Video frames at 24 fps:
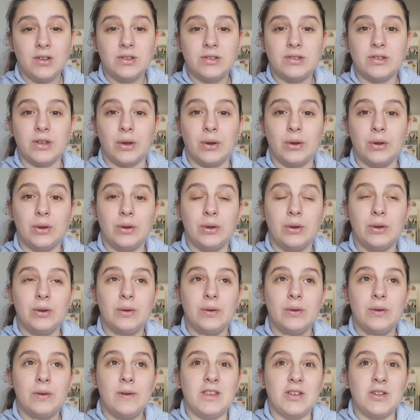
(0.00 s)
So
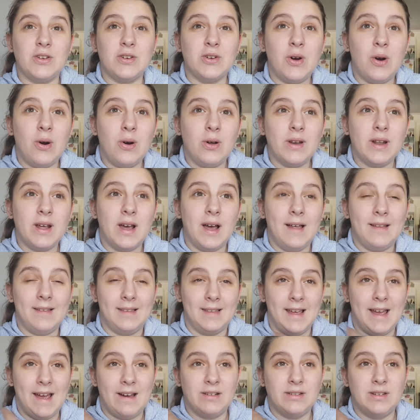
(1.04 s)
you're not
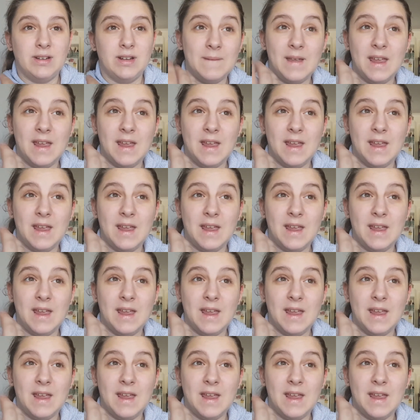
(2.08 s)
allowed